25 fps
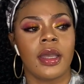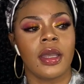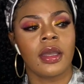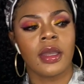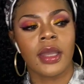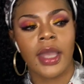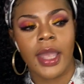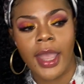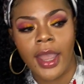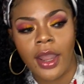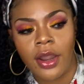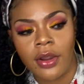
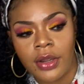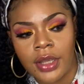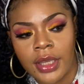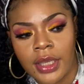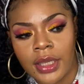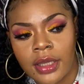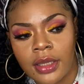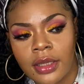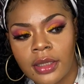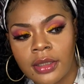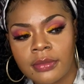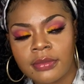
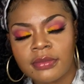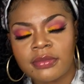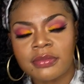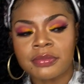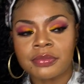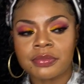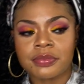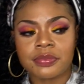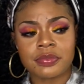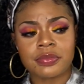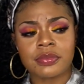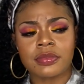area,
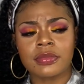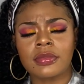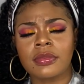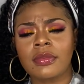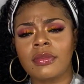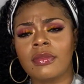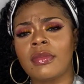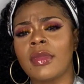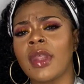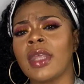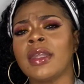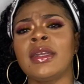
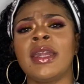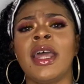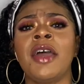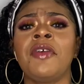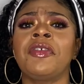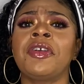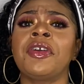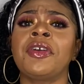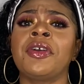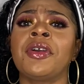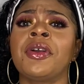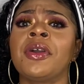
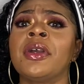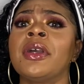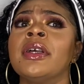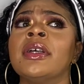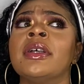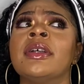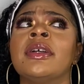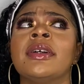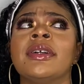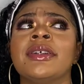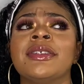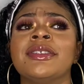never
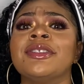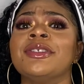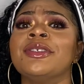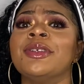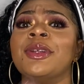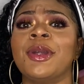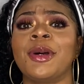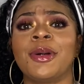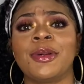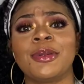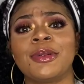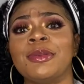
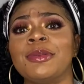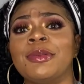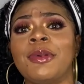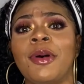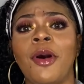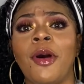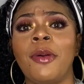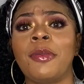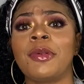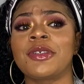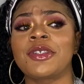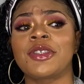
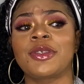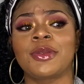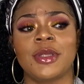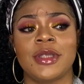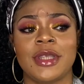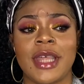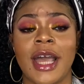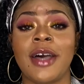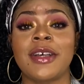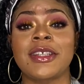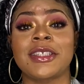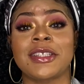almost
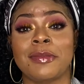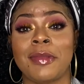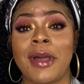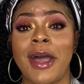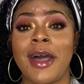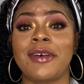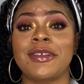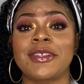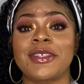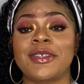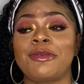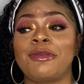3,000
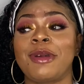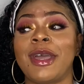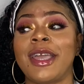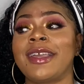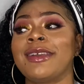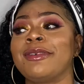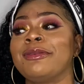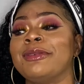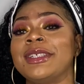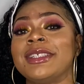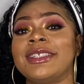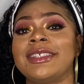miles
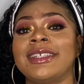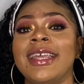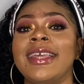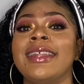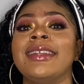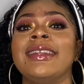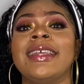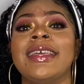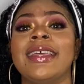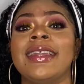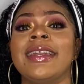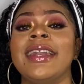away,
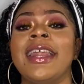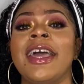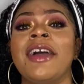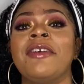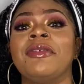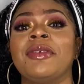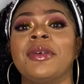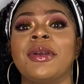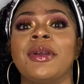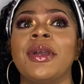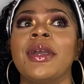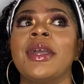
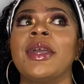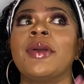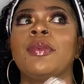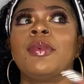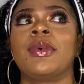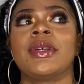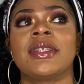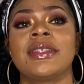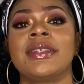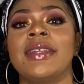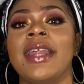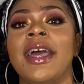it
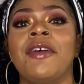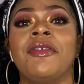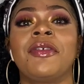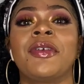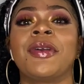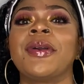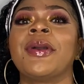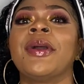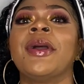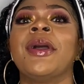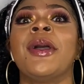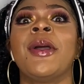was
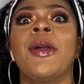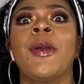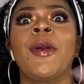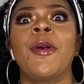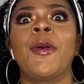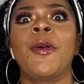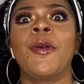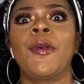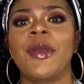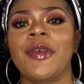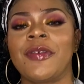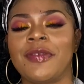never
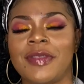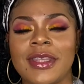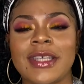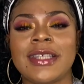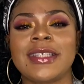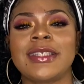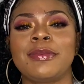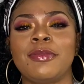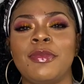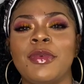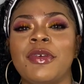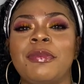
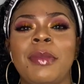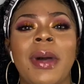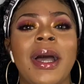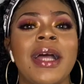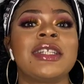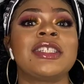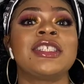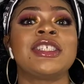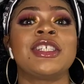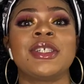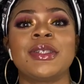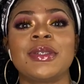with my
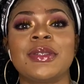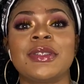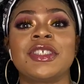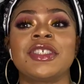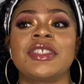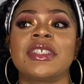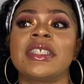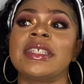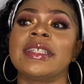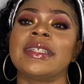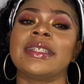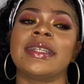
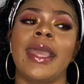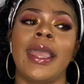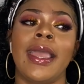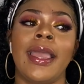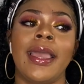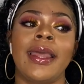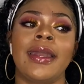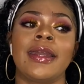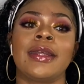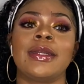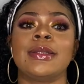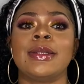children
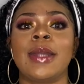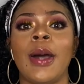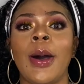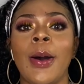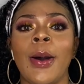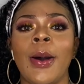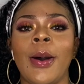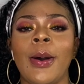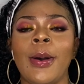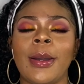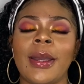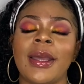and a
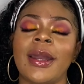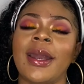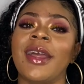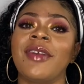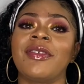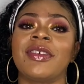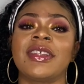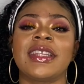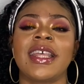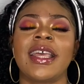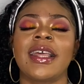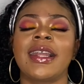dog and
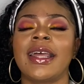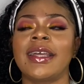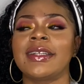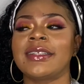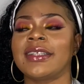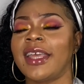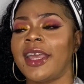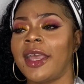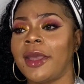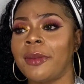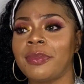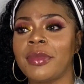everything like
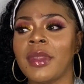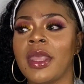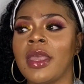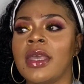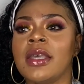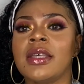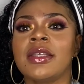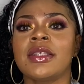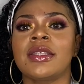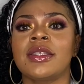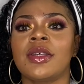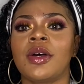that.
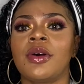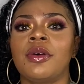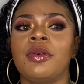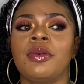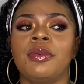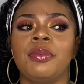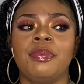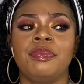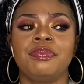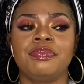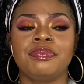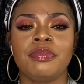
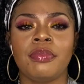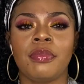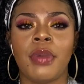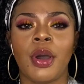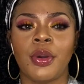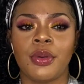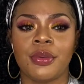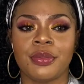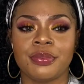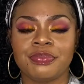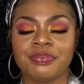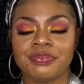So
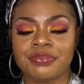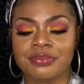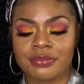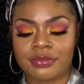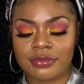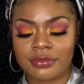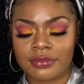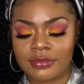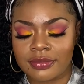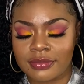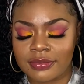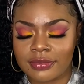boom,
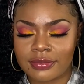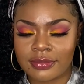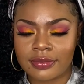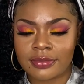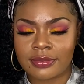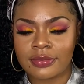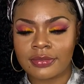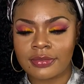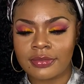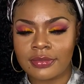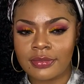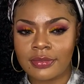
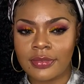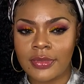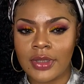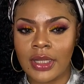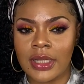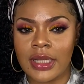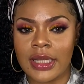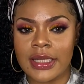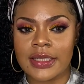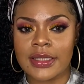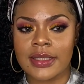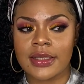
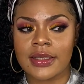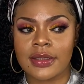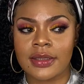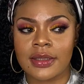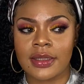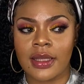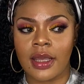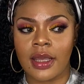let's